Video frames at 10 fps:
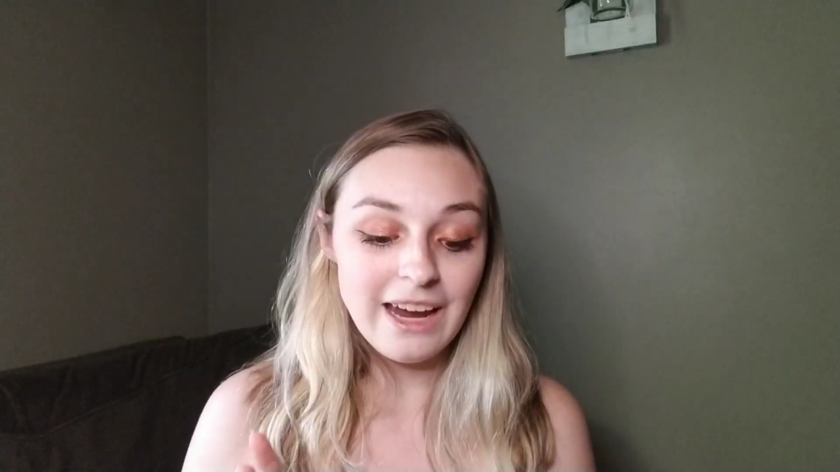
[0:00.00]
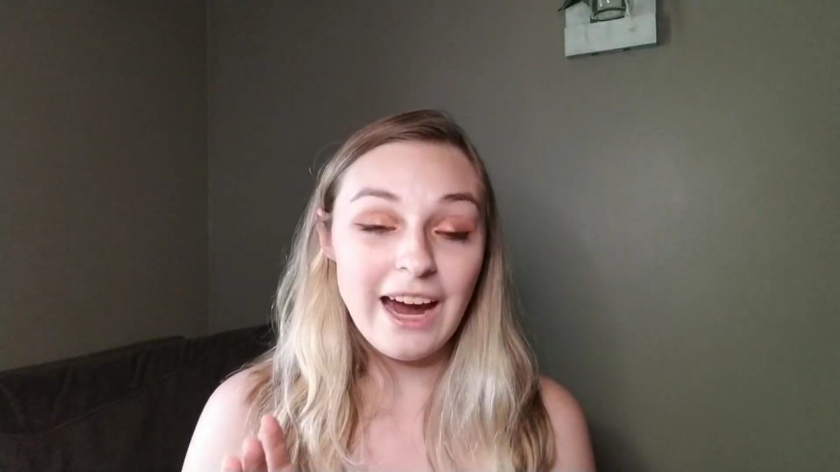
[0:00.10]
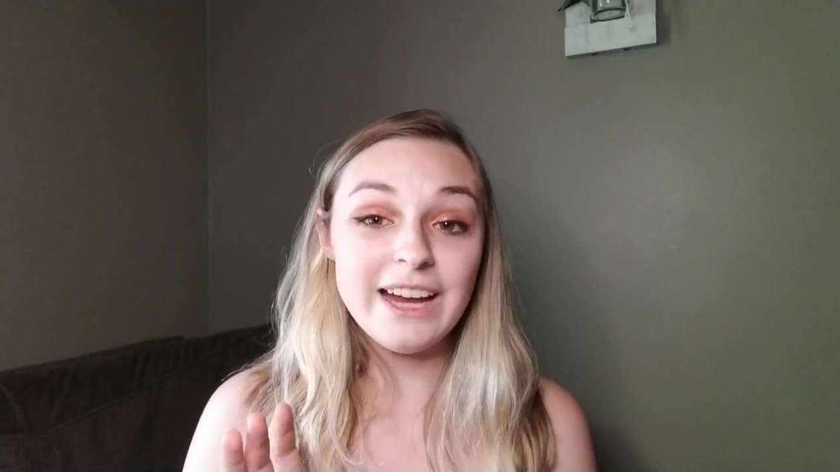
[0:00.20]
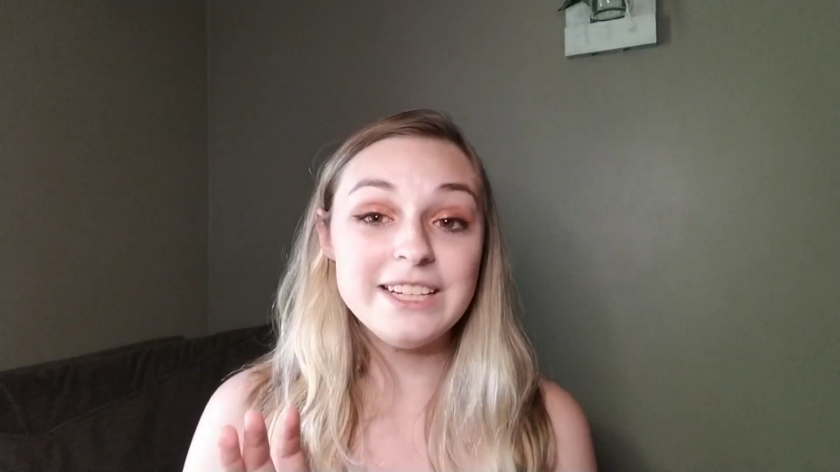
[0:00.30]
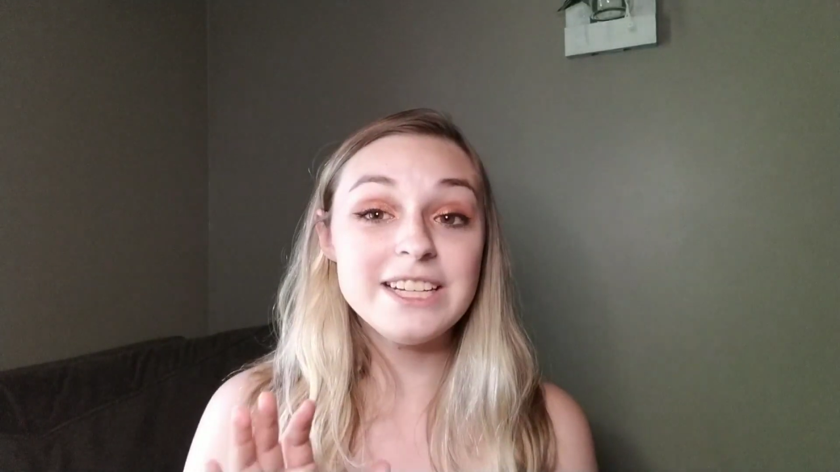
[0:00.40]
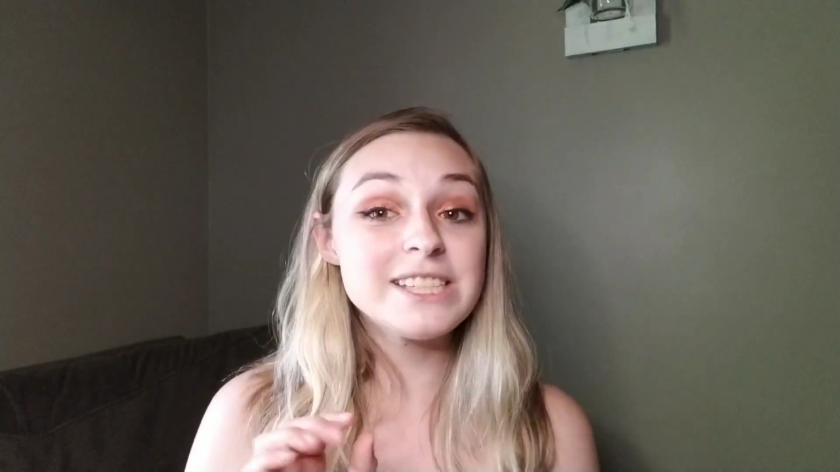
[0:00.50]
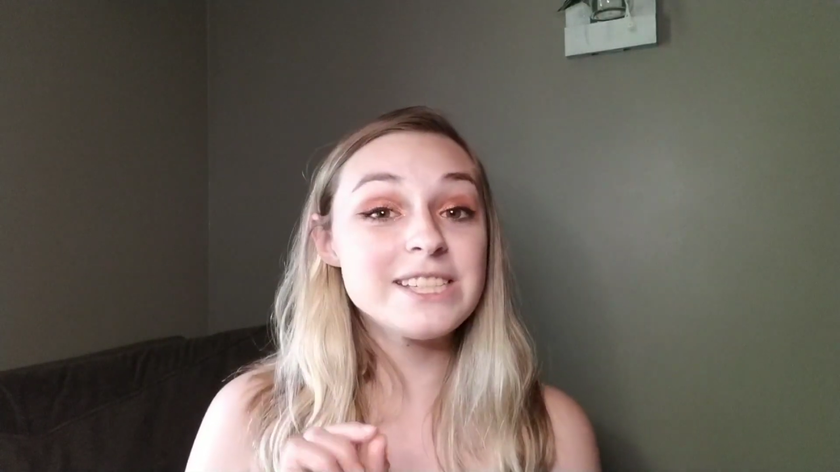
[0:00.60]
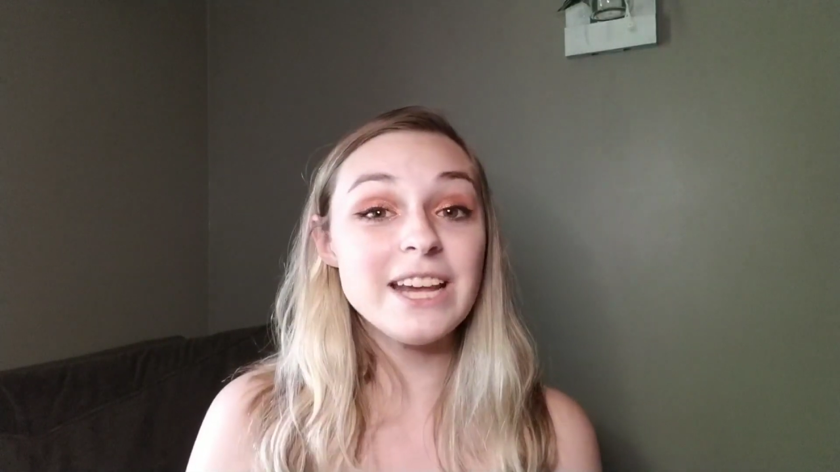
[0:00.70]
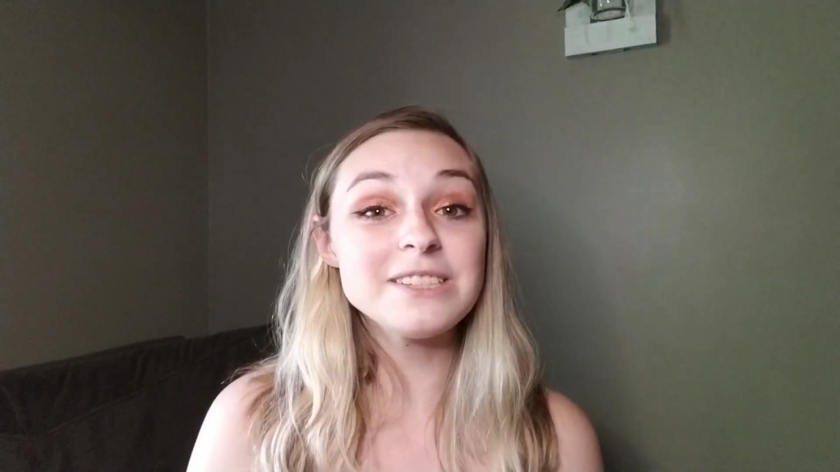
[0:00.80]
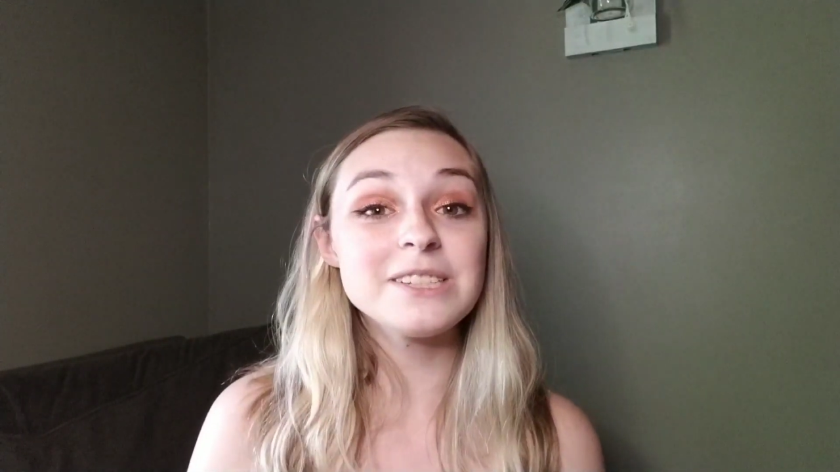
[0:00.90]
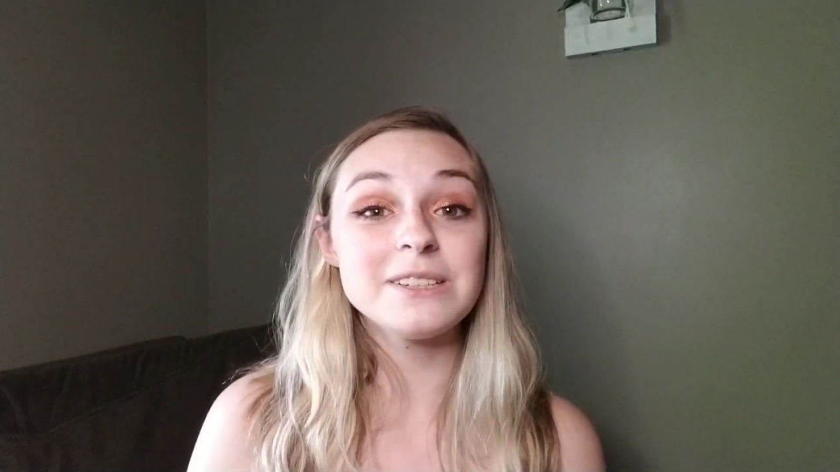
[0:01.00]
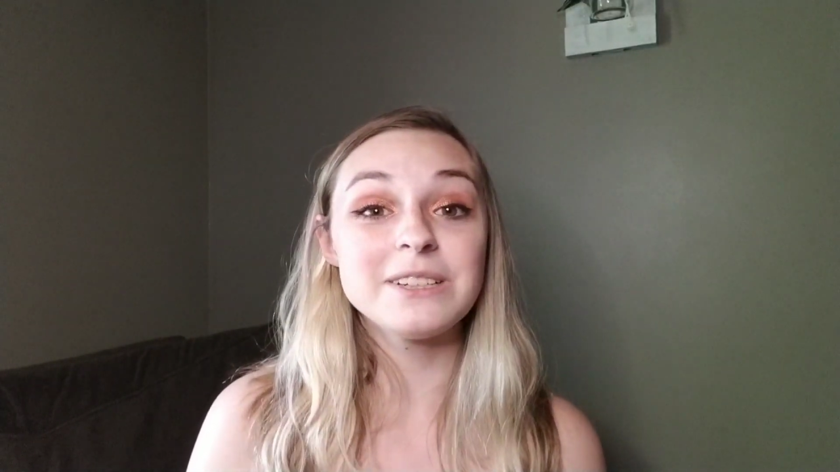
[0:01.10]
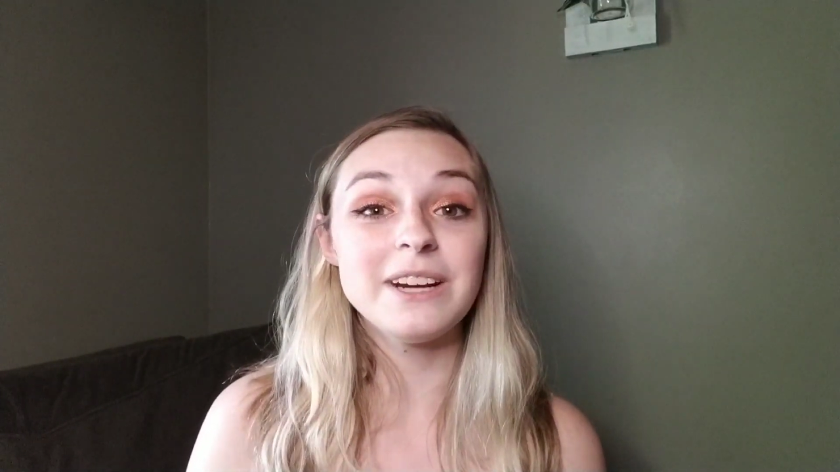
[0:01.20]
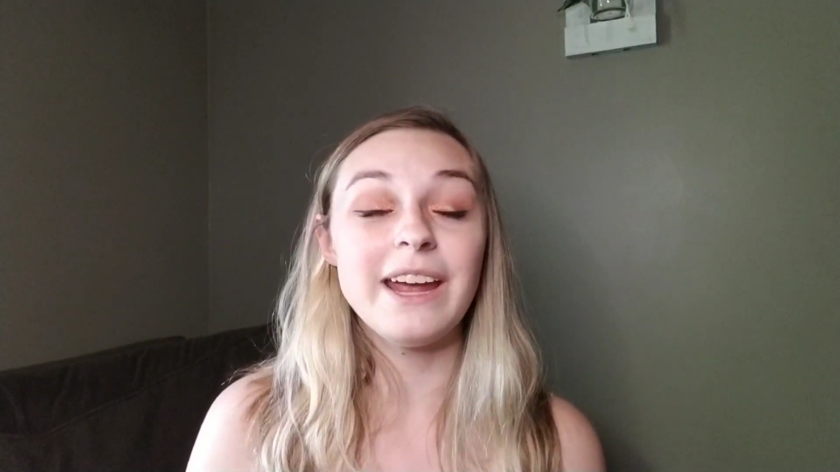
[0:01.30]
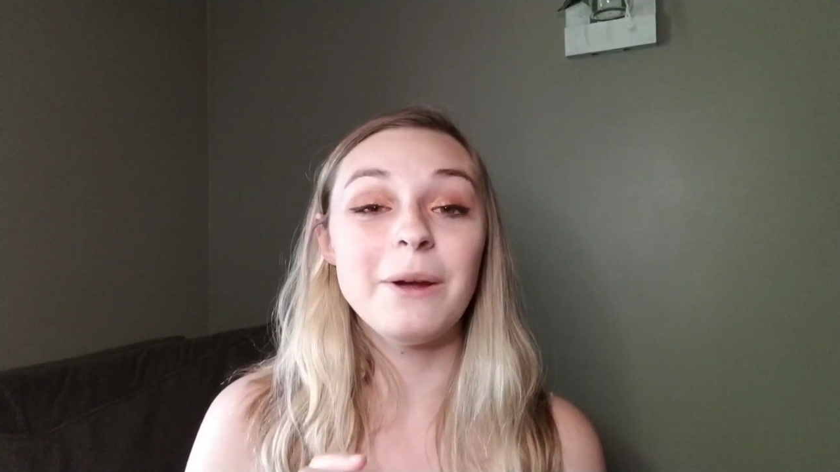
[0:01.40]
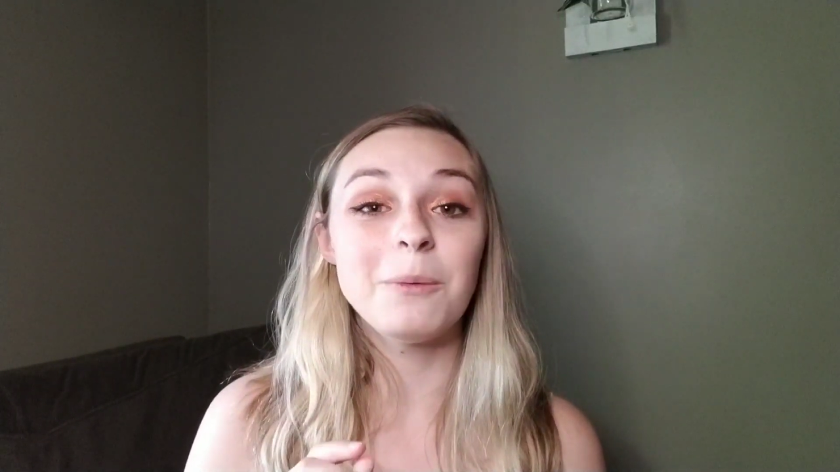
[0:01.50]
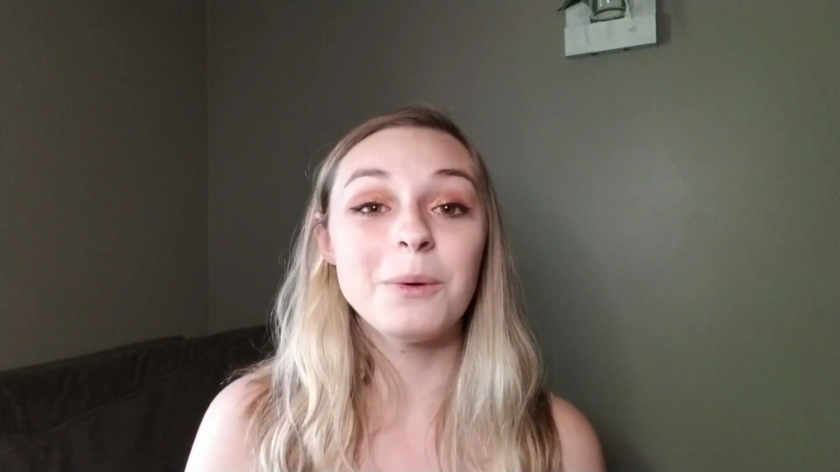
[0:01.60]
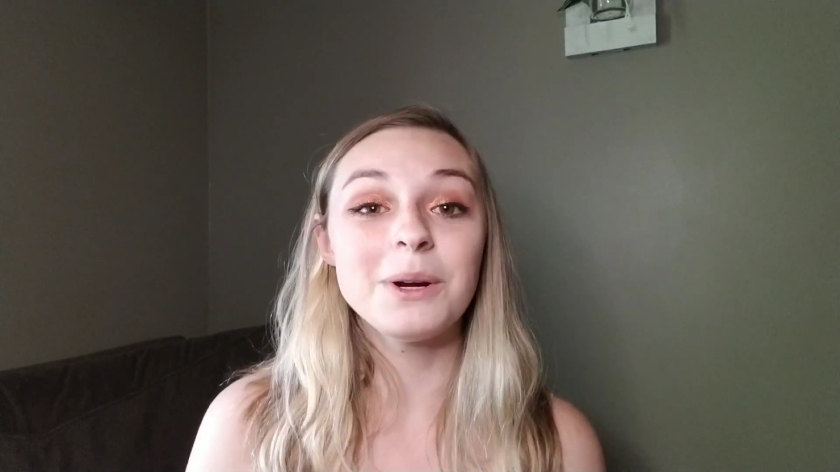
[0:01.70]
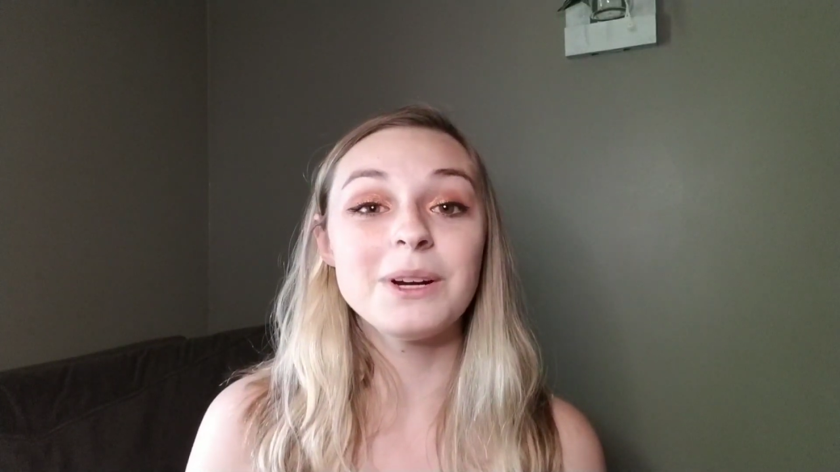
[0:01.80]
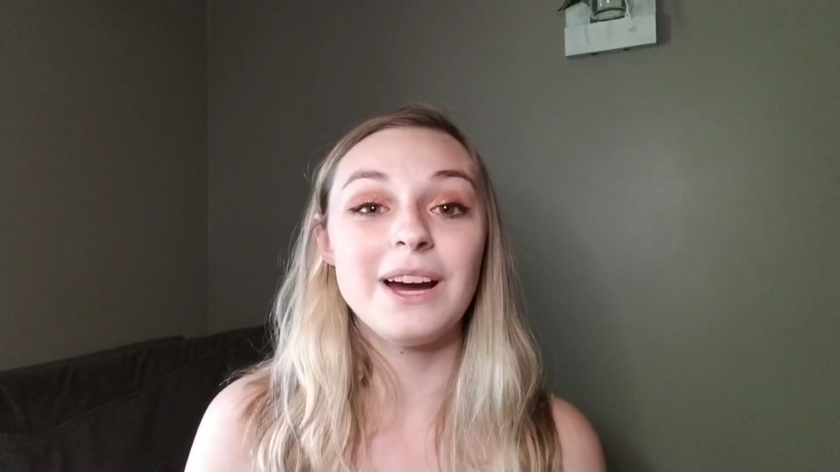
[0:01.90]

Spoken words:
I did censor a word